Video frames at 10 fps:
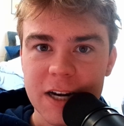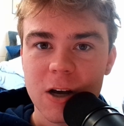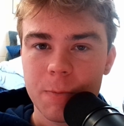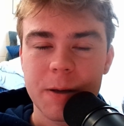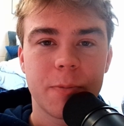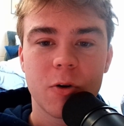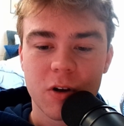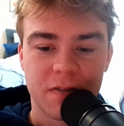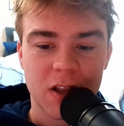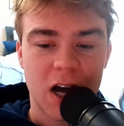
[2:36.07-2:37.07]
know people who
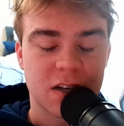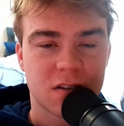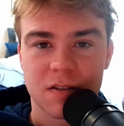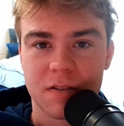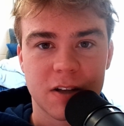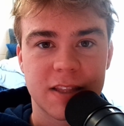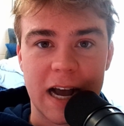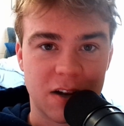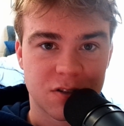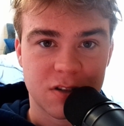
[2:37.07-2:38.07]
have lost
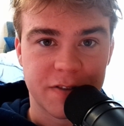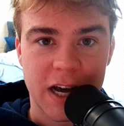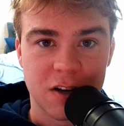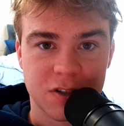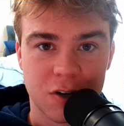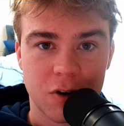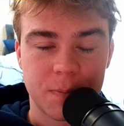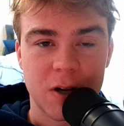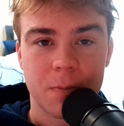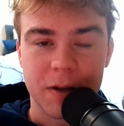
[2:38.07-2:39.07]
thousands of dollars in
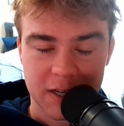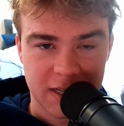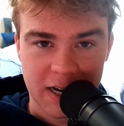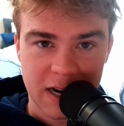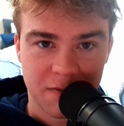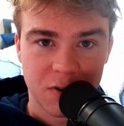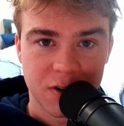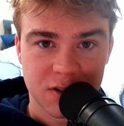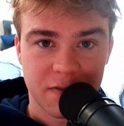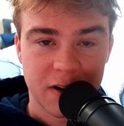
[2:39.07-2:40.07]
crypto because they didn't have
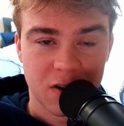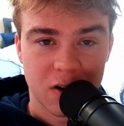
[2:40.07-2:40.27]
Windows Defender